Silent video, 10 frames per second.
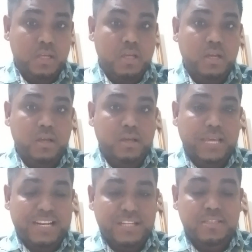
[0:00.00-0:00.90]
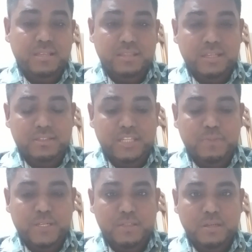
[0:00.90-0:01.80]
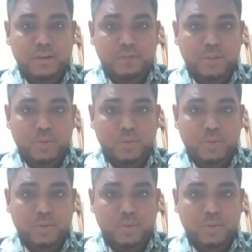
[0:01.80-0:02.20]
attest the judgment of the lower